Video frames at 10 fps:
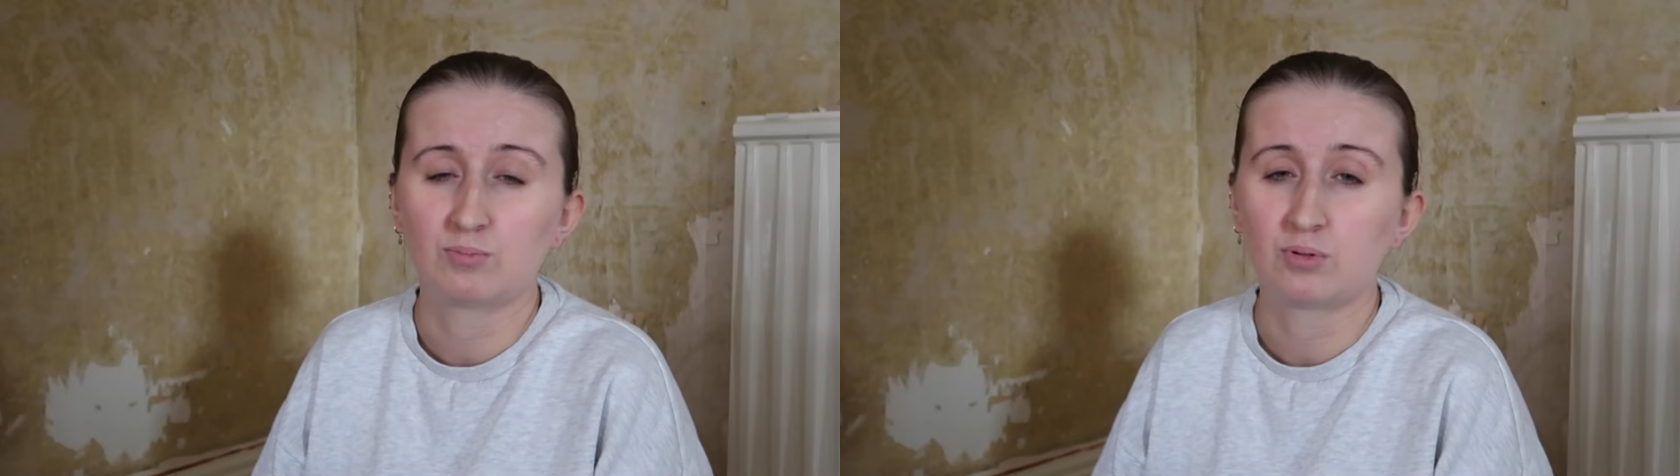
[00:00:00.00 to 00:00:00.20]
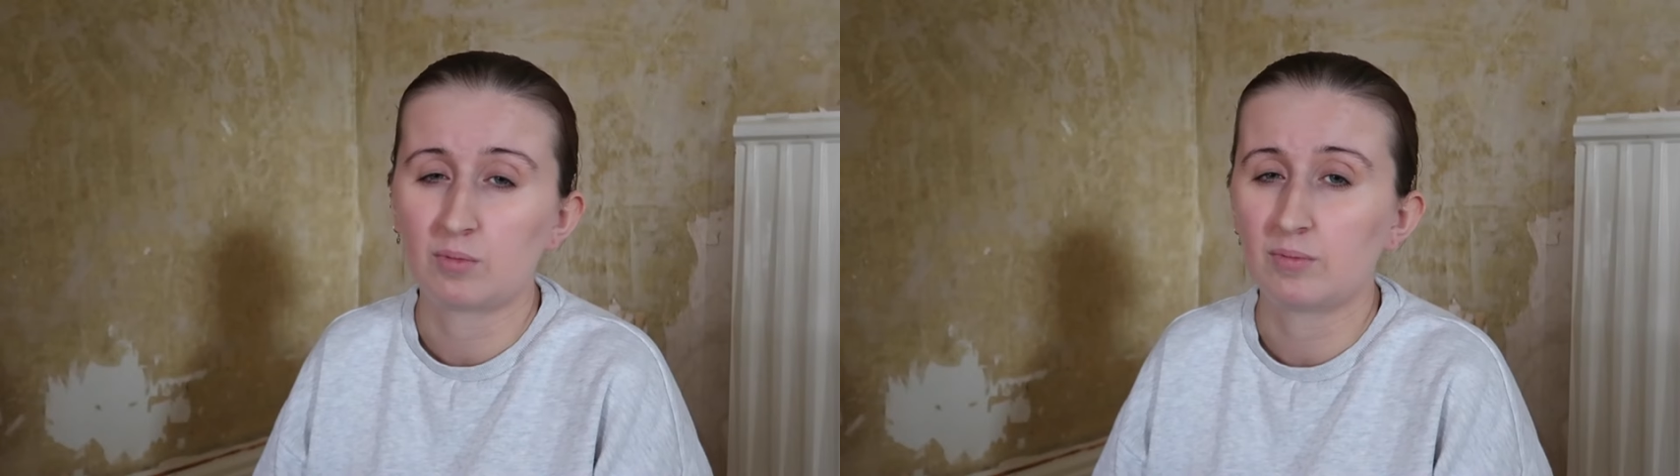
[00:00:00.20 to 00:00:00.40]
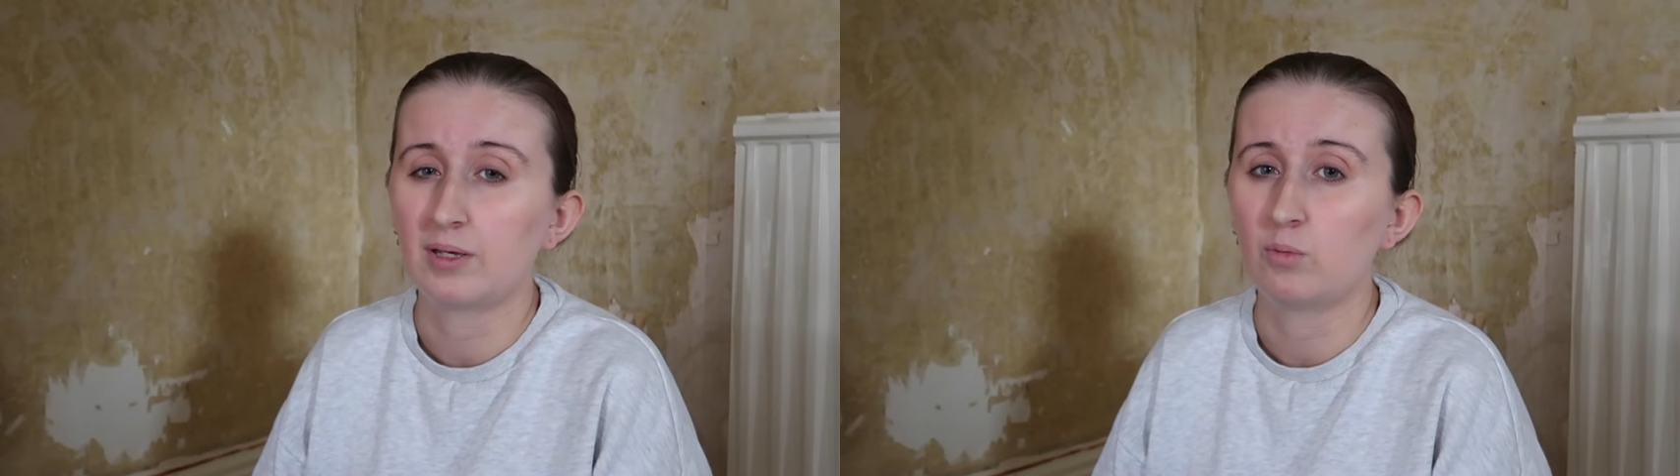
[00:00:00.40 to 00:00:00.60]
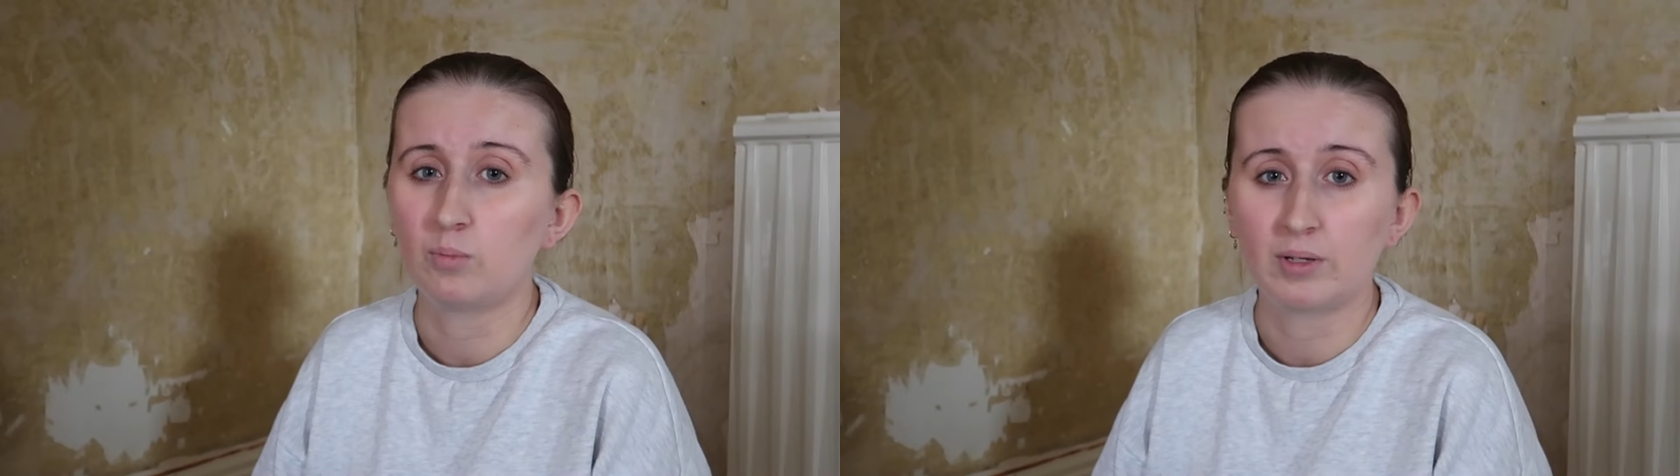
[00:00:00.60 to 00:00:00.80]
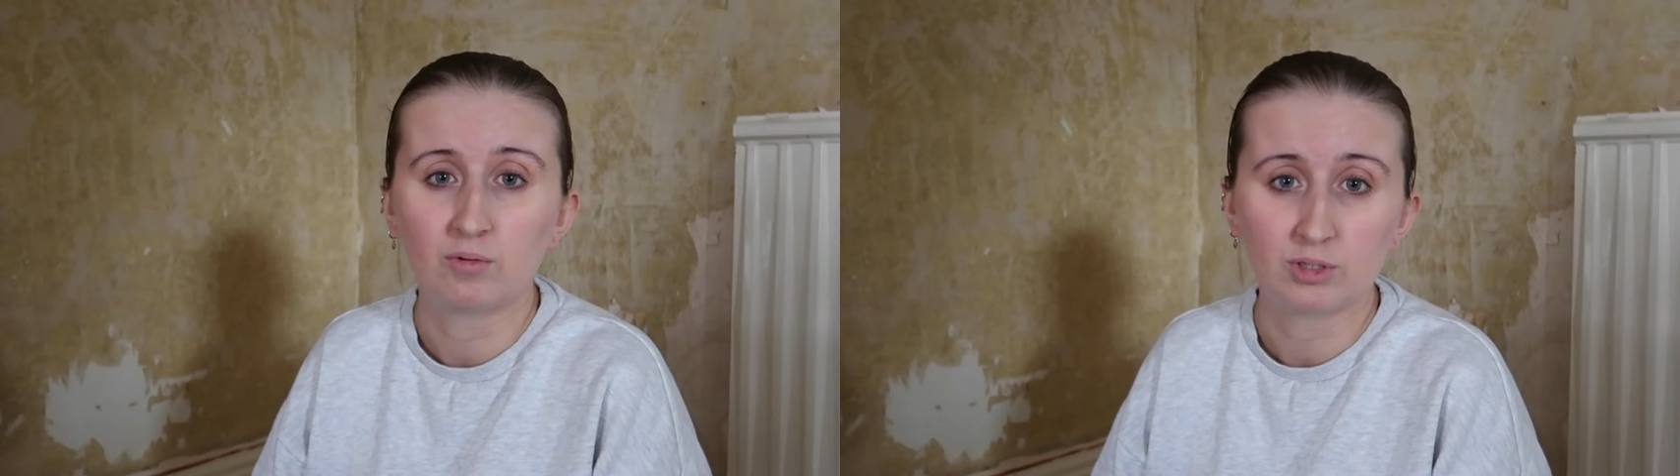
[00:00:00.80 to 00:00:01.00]
probably will
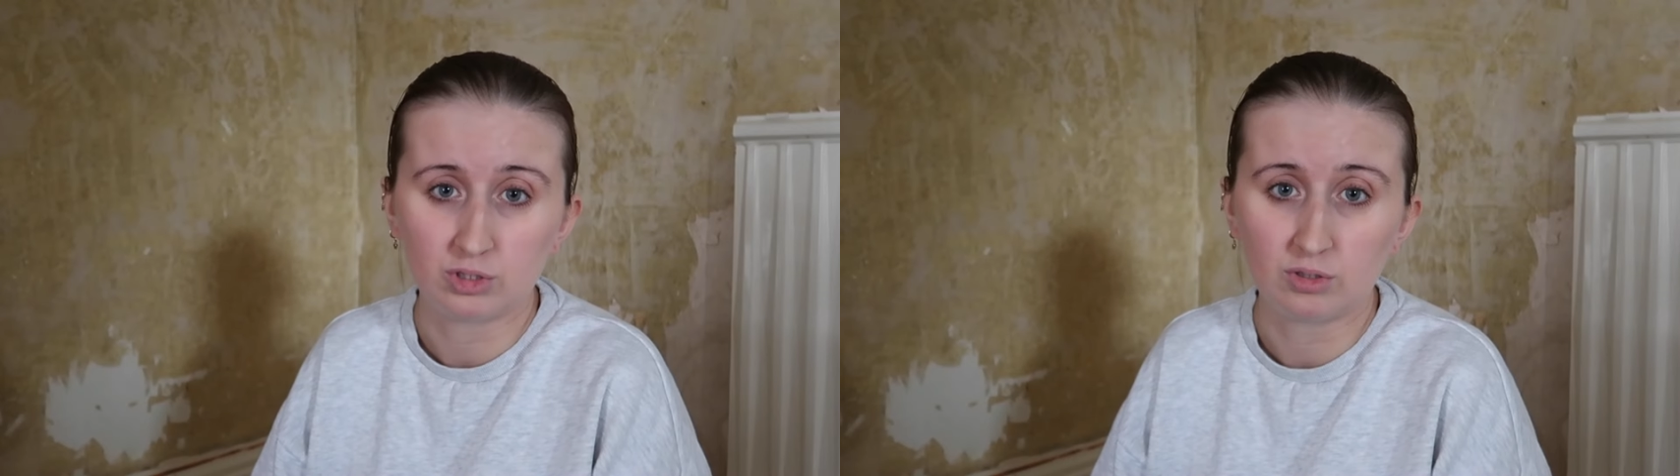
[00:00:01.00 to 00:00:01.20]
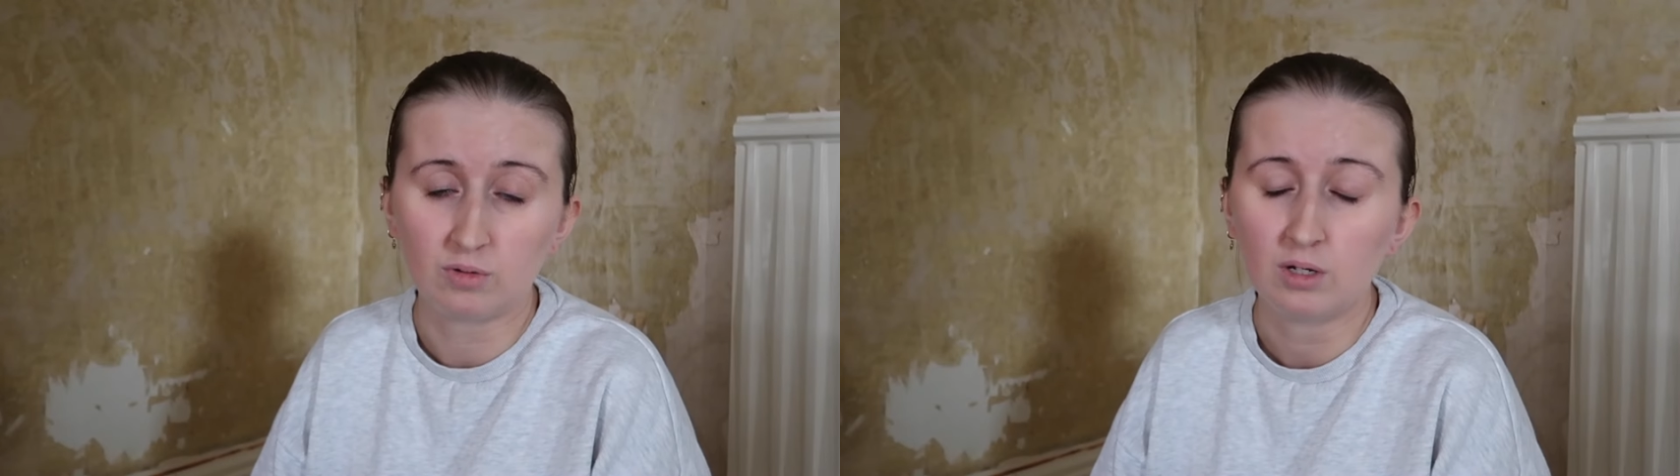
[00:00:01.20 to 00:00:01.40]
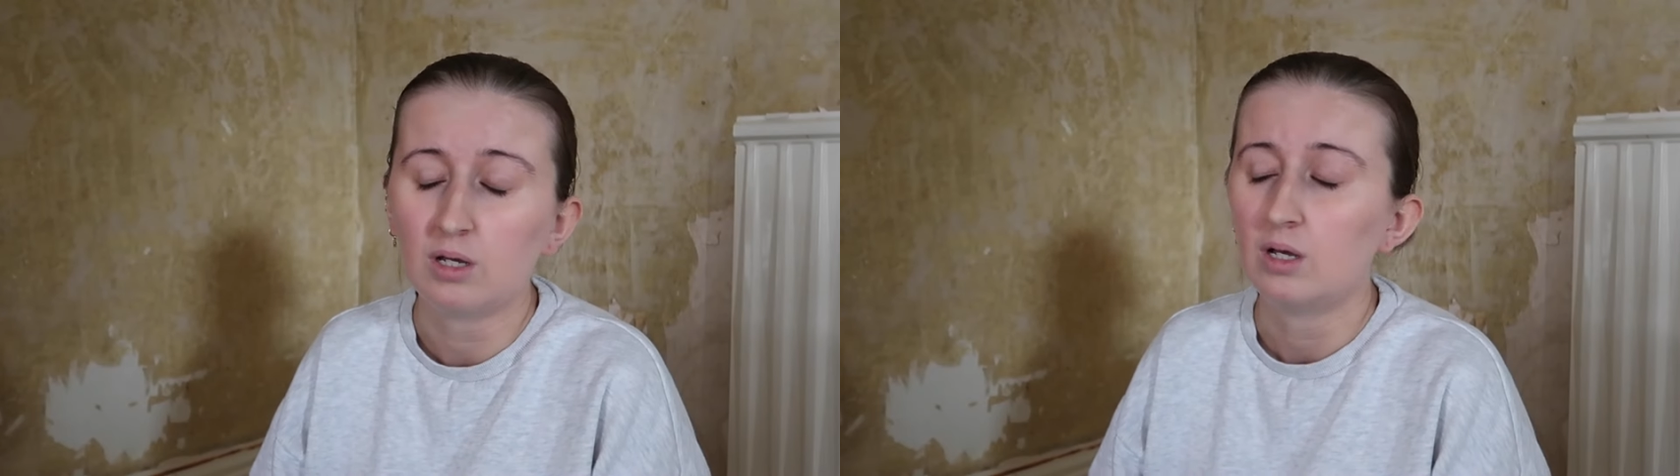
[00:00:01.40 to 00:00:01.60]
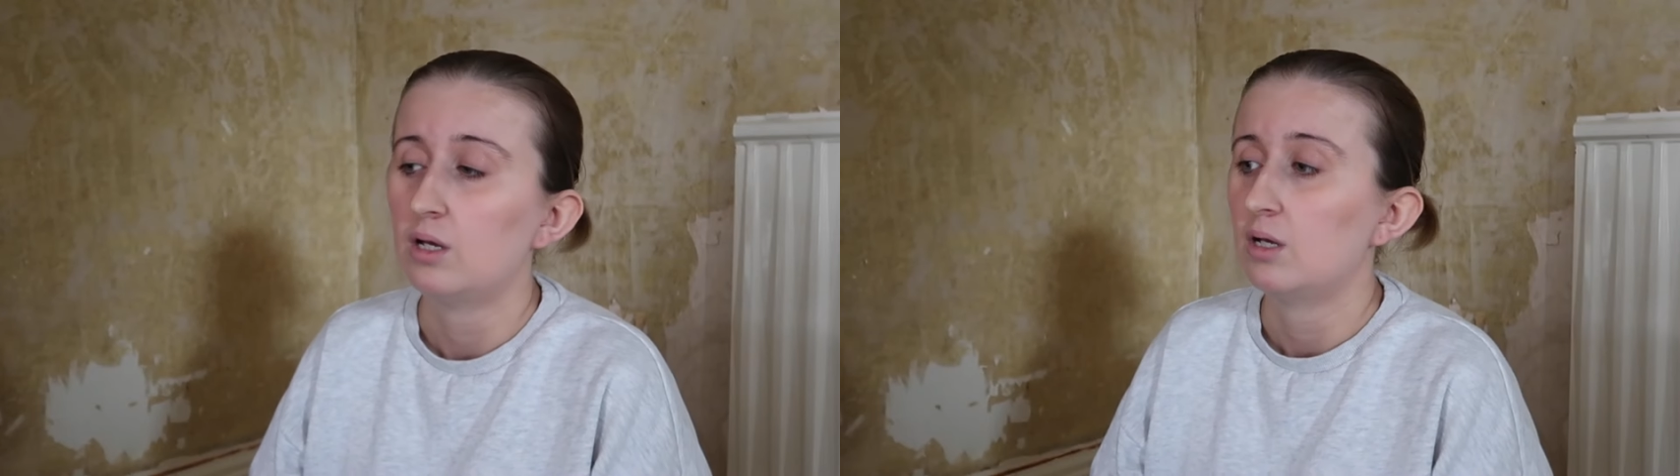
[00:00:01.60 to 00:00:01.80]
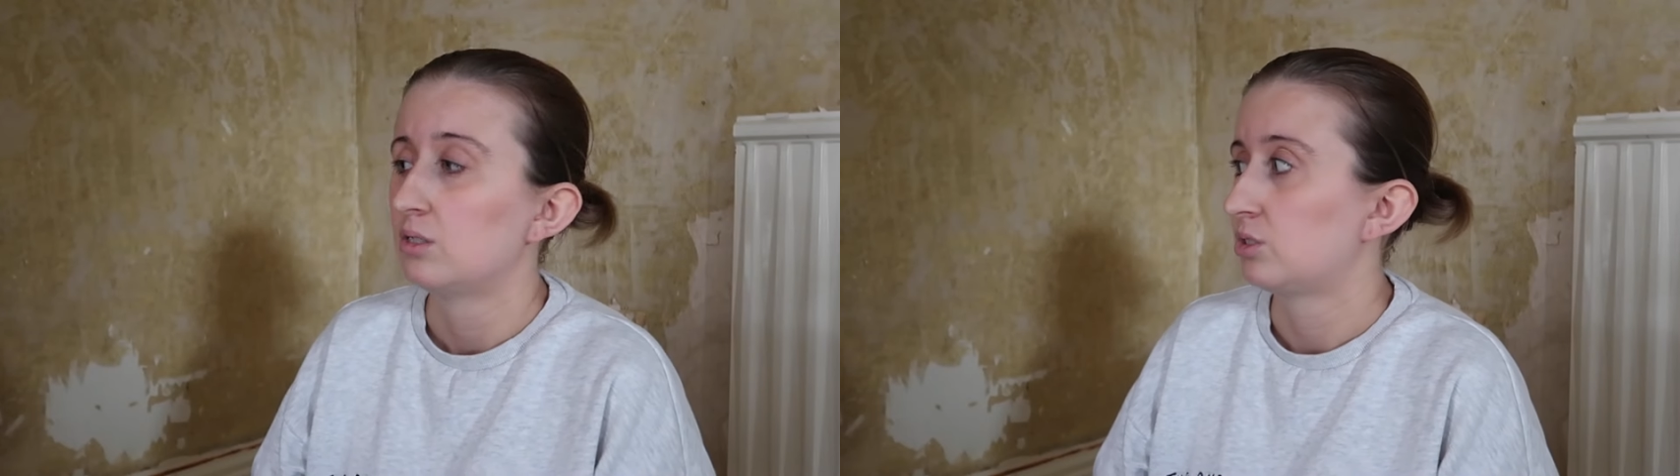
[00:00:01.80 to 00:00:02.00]
be original.
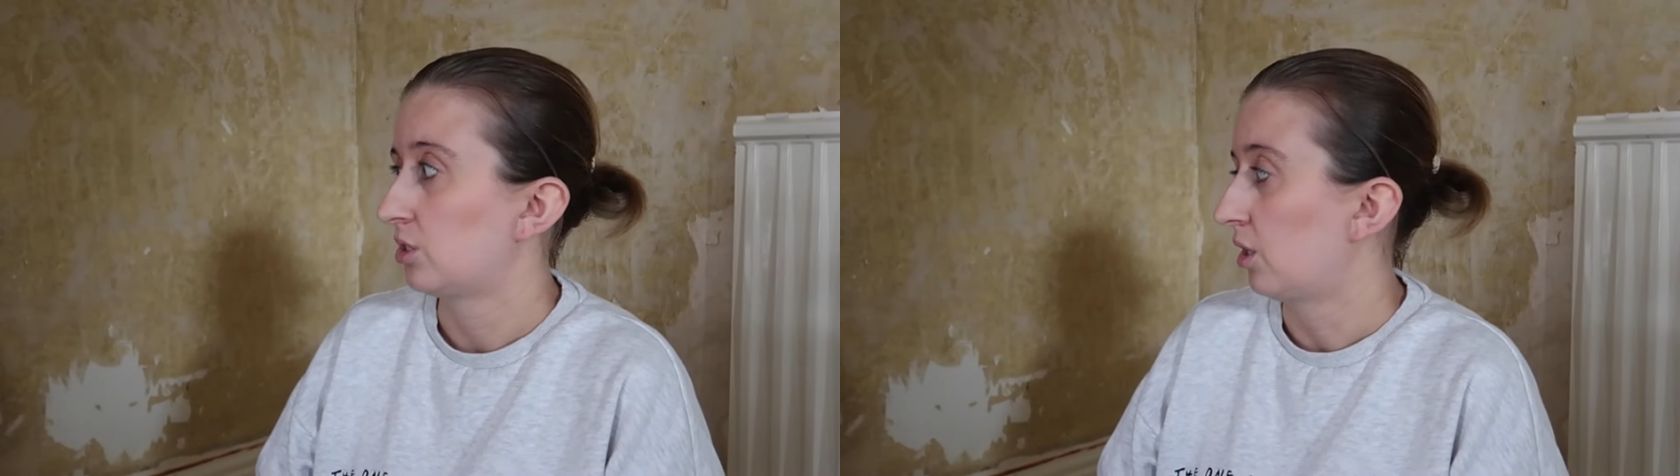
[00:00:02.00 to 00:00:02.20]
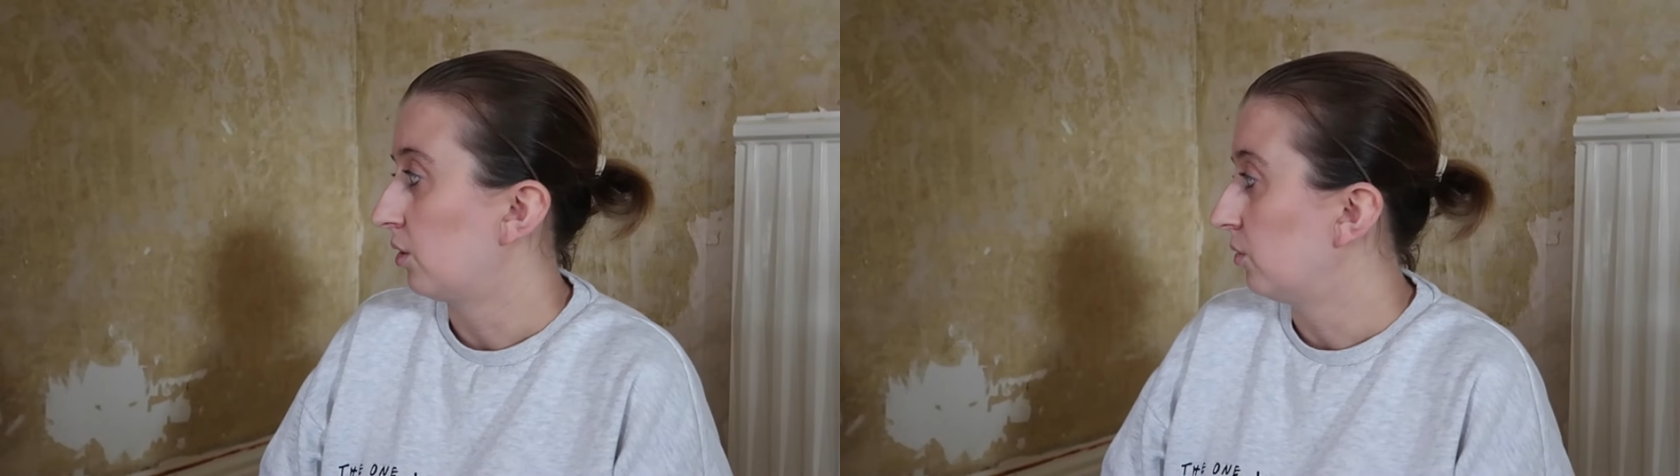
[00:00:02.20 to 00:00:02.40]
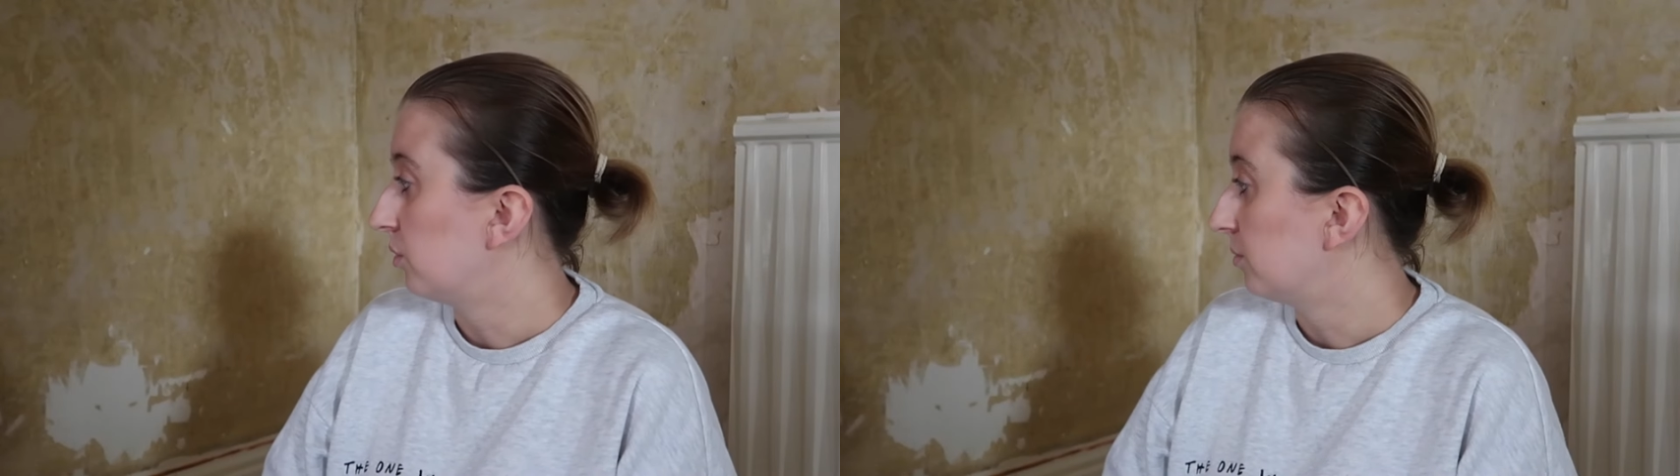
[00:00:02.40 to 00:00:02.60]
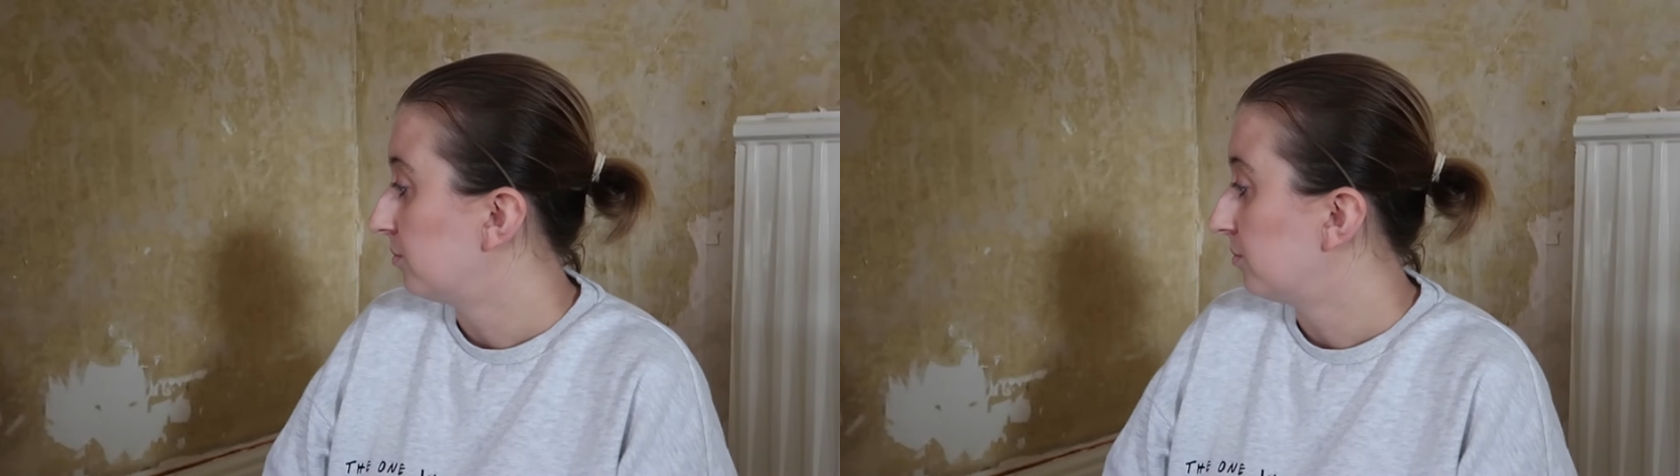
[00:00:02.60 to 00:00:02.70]
So